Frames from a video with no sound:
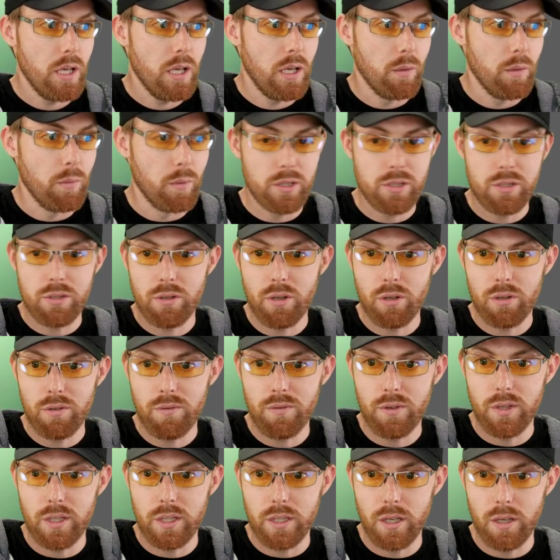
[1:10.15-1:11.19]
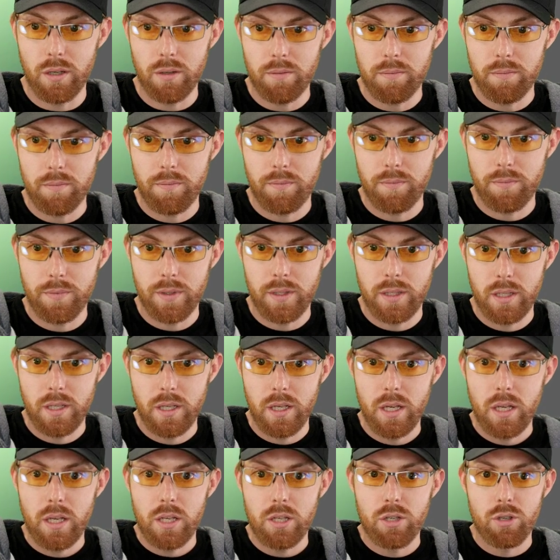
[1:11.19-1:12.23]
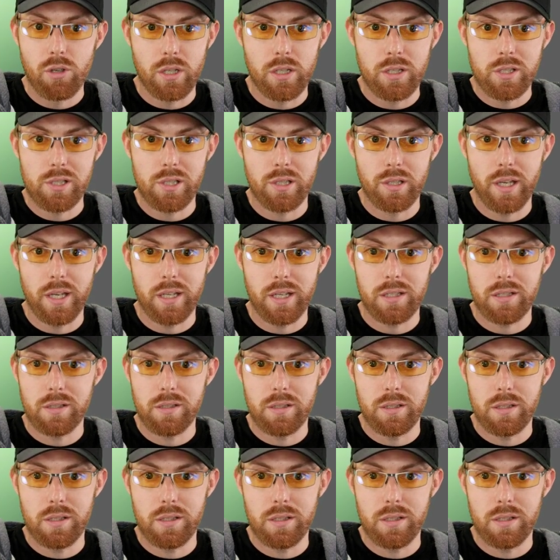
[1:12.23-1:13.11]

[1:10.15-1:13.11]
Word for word: And once you go to video, you're going to select